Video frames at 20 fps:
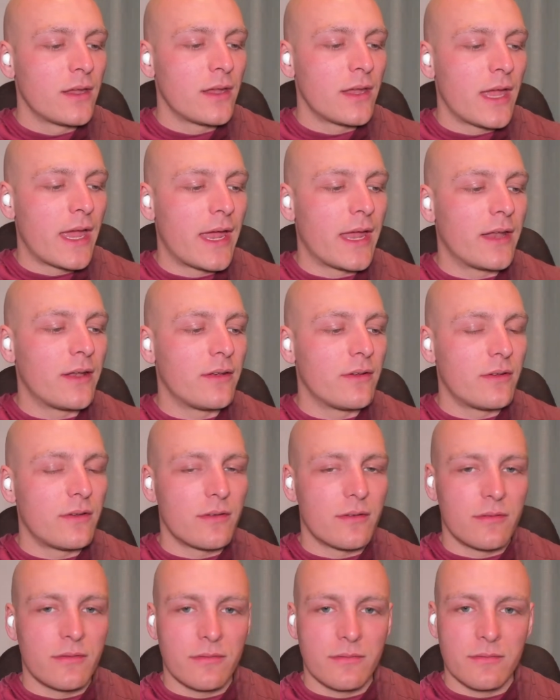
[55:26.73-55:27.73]
And
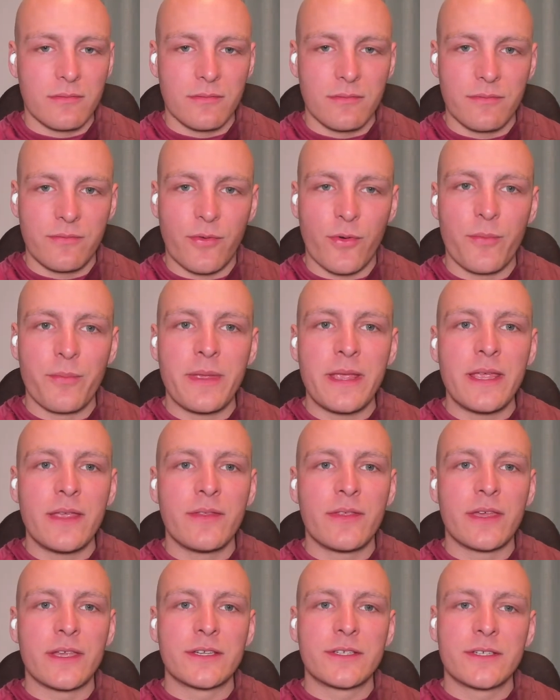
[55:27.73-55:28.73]
for me,
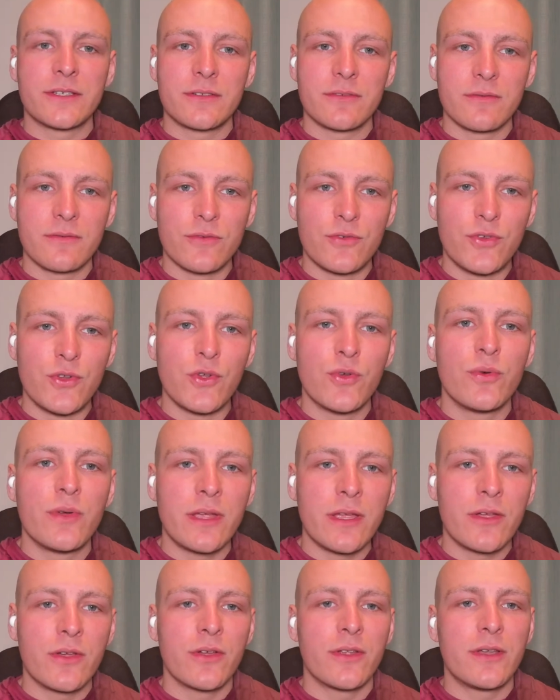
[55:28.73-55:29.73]
this
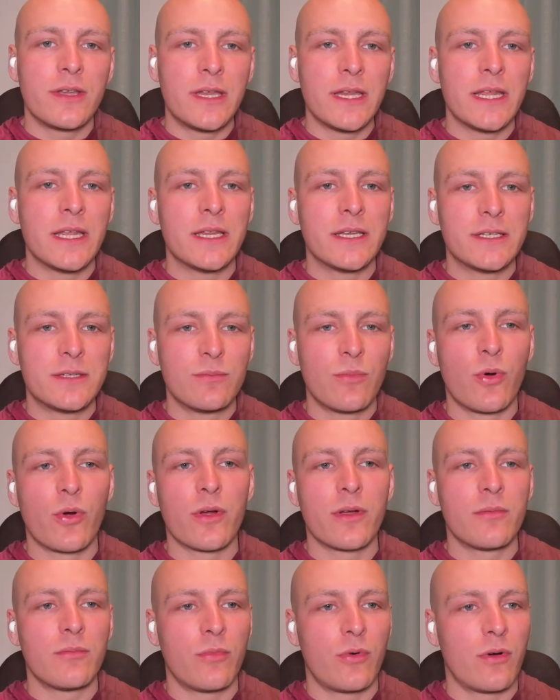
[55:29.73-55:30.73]
doing good deeds more
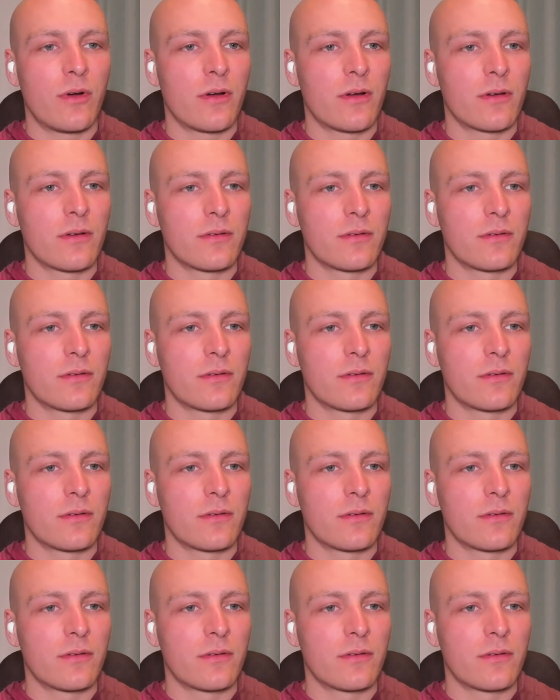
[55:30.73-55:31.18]
and more,